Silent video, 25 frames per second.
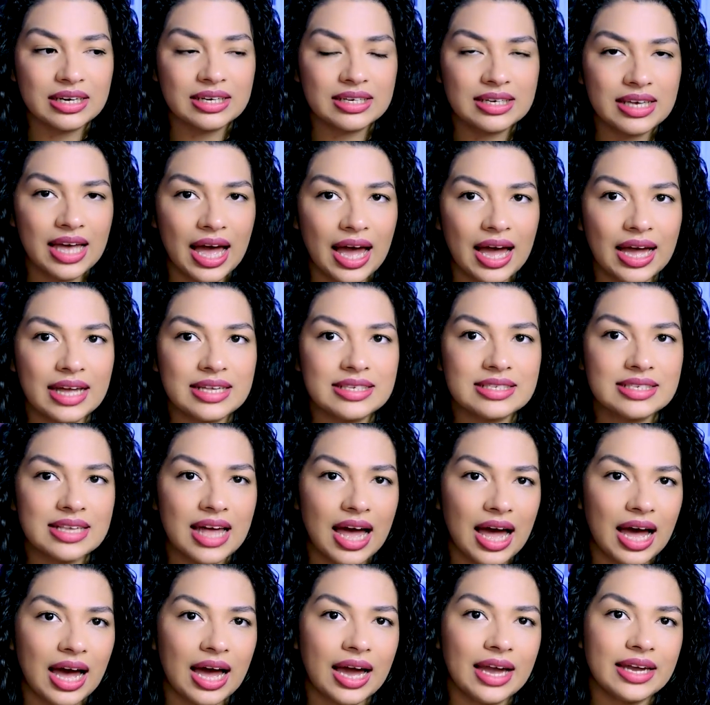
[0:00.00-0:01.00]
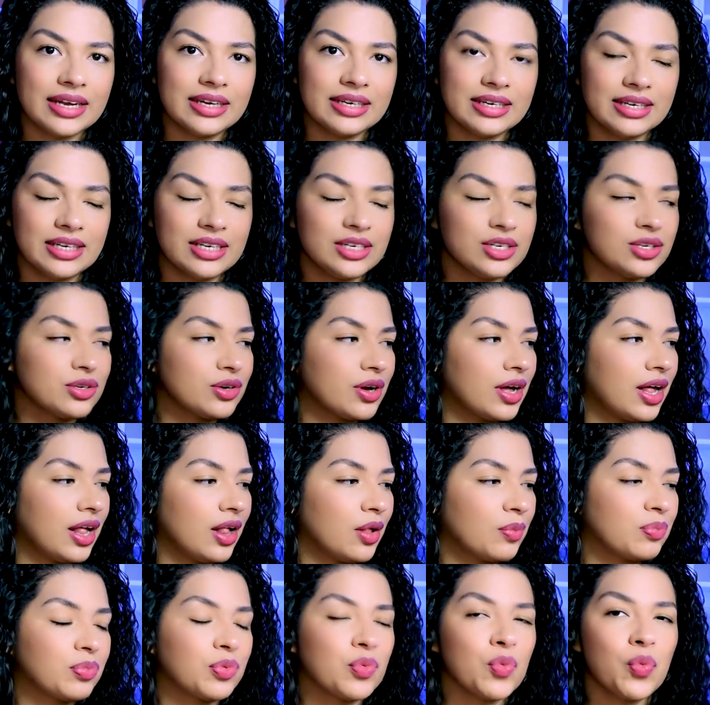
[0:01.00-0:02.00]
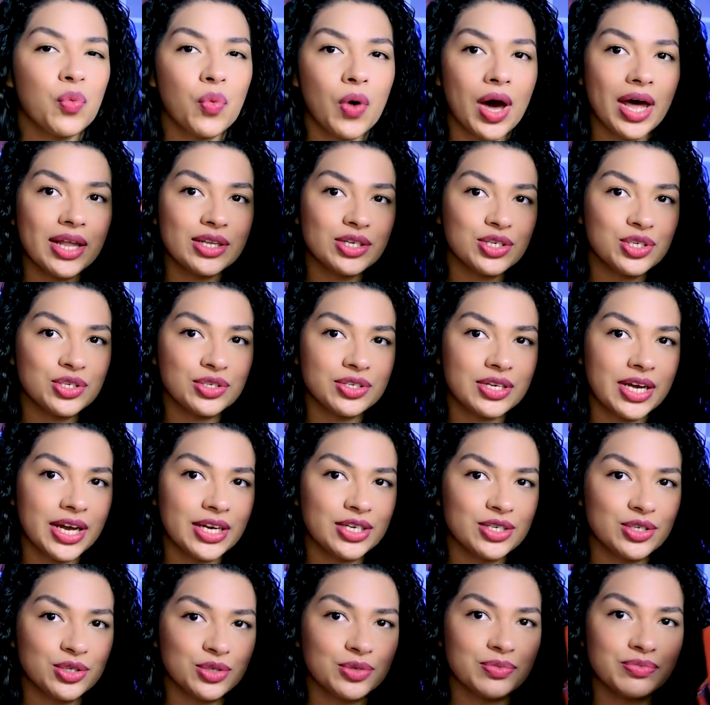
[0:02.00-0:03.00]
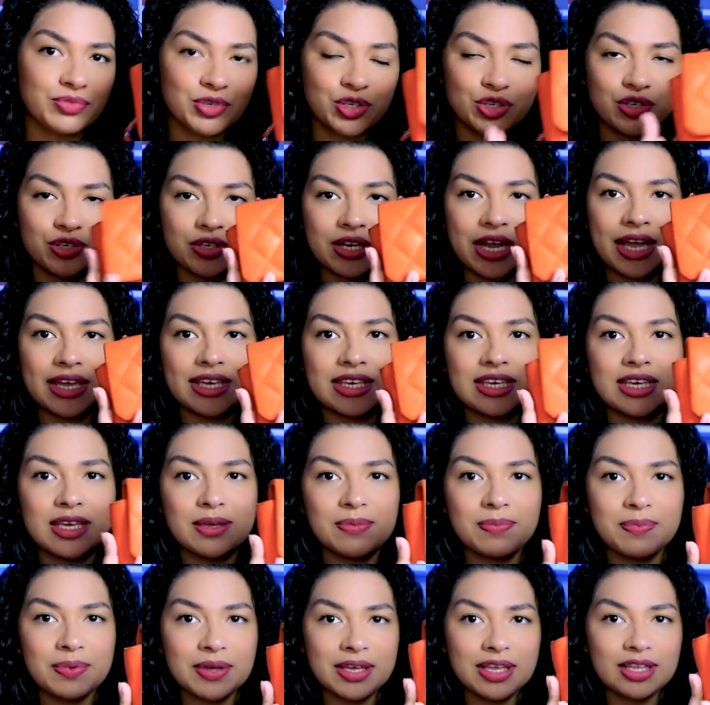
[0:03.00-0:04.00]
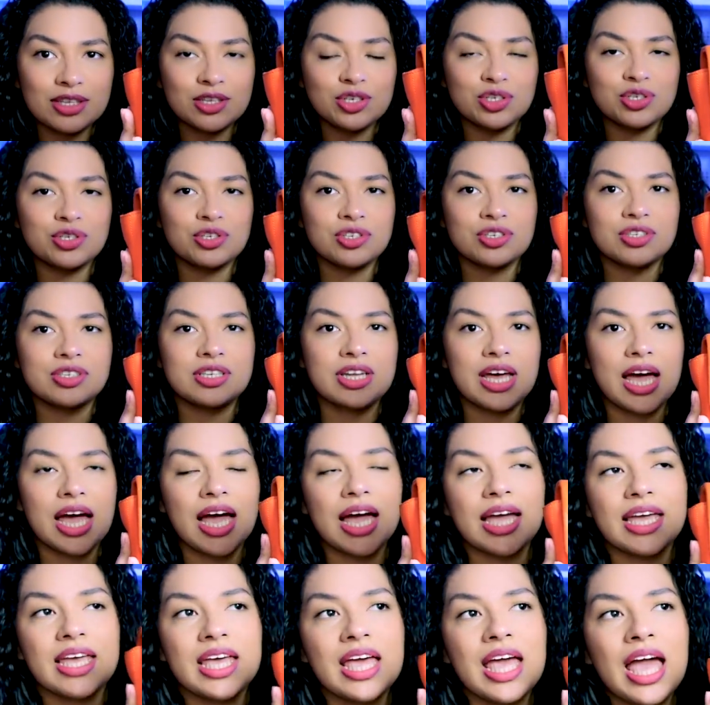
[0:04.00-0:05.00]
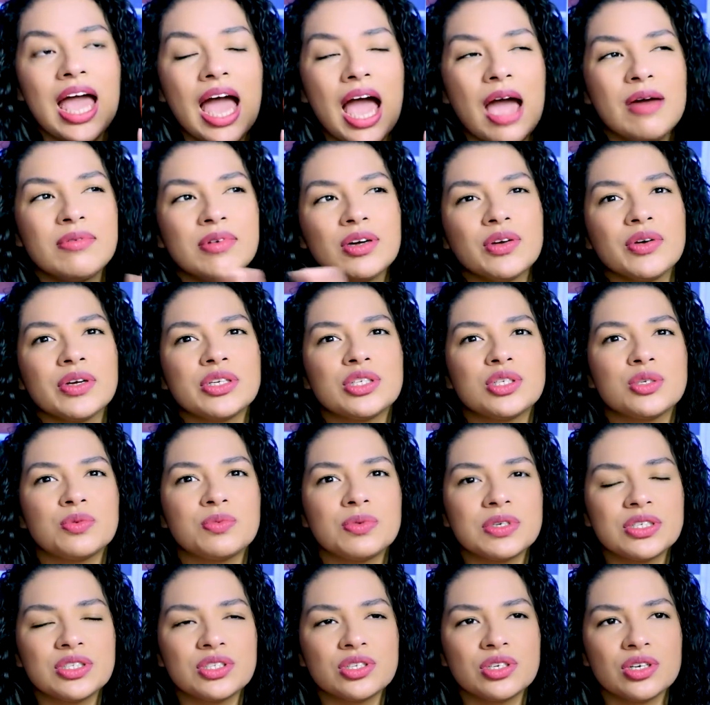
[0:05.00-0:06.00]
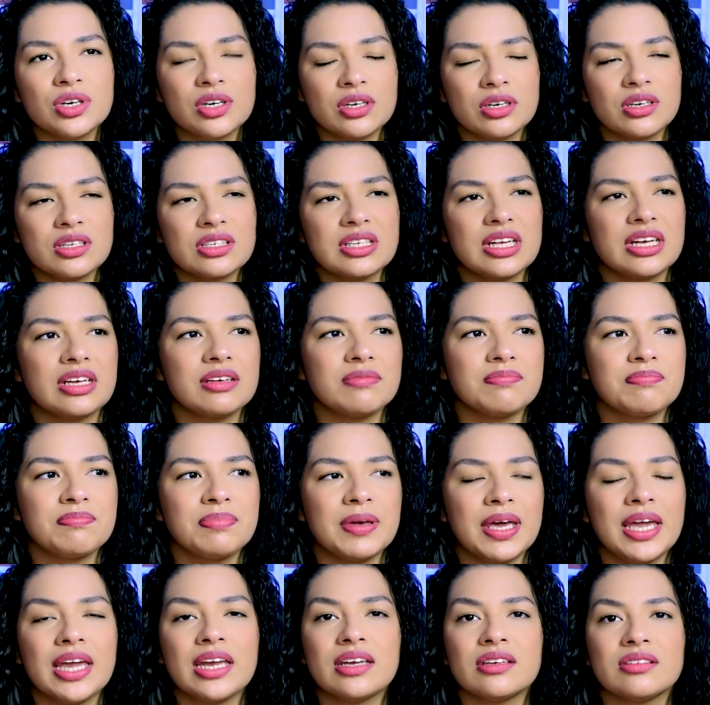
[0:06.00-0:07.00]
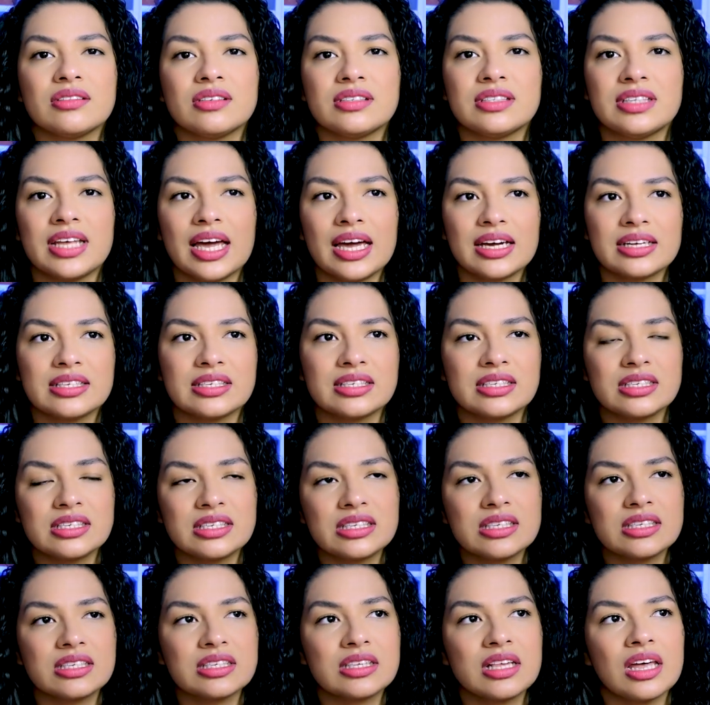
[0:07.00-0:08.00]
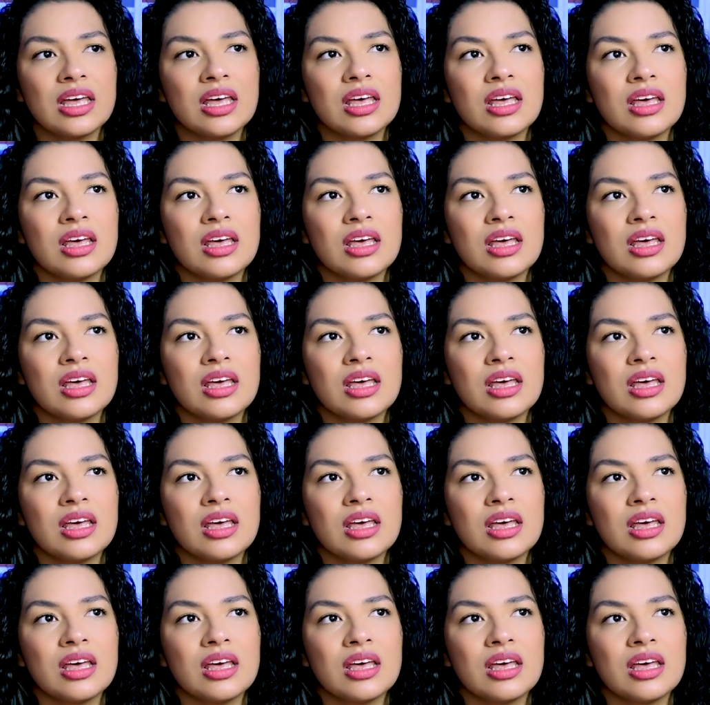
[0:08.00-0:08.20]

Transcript: guys i need your help what should i do should i keep it should i i'm not going to return because i paid the taxes